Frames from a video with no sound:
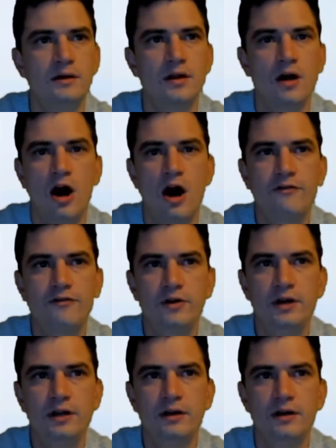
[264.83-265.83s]

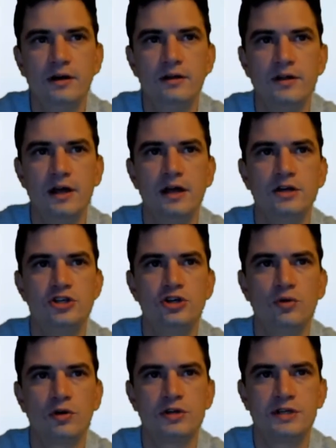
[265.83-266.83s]
Offering, the
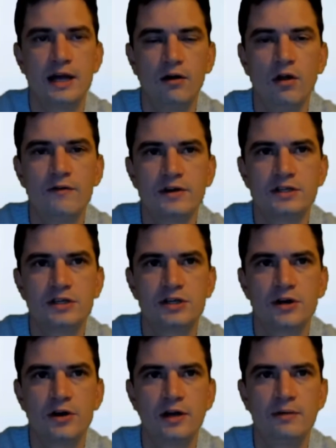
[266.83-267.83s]
issue or sale of a
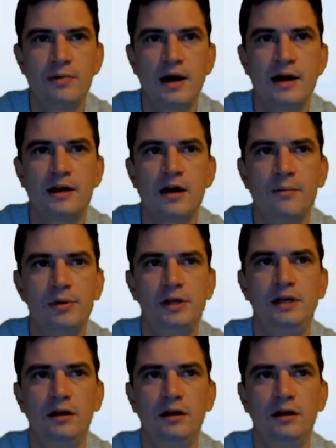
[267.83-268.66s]
security by a company.